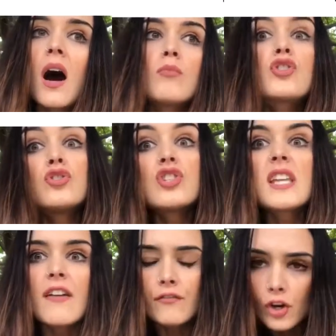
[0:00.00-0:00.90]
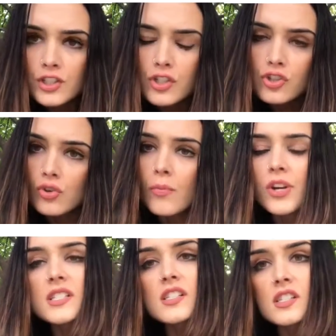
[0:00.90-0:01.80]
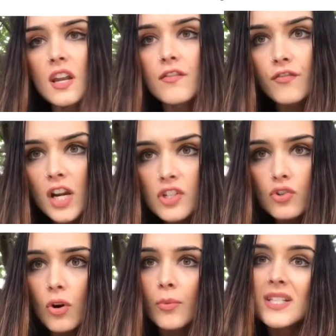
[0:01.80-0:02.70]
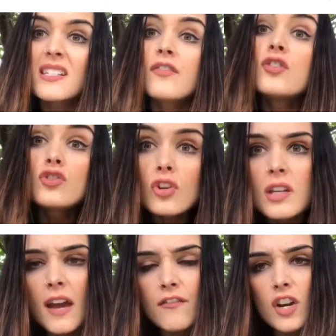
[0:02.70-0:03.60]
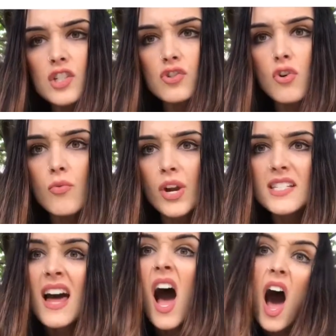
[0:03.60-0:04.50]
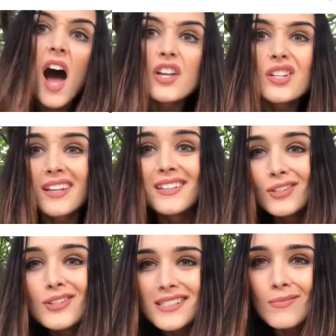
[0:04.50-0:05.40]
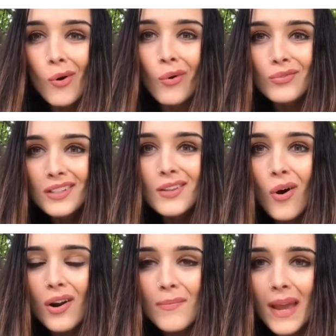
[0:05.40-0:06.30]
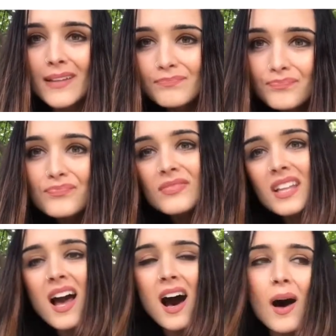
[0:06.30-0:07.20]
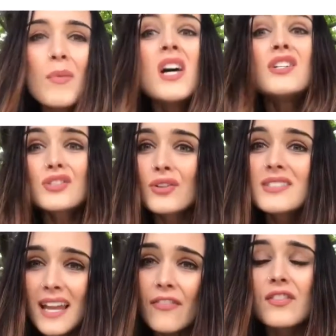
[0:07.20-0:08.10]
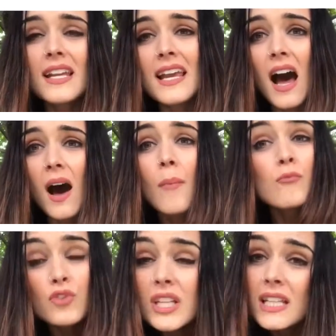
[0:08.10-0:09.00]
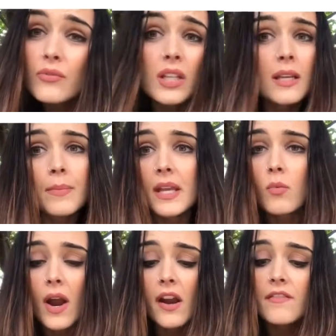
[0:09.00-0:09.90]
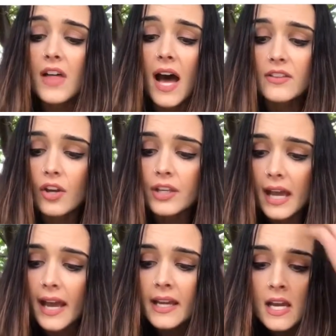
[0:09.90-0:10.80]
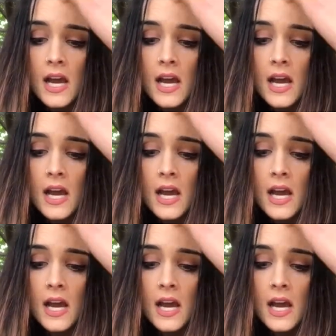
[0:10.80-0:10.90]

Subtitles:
Should you get frozen strawberries instead of fresh strawberries? And if you do get fresh strawberries, are you going to use them all? You know what I mean? So definitely really be aware of that, okay?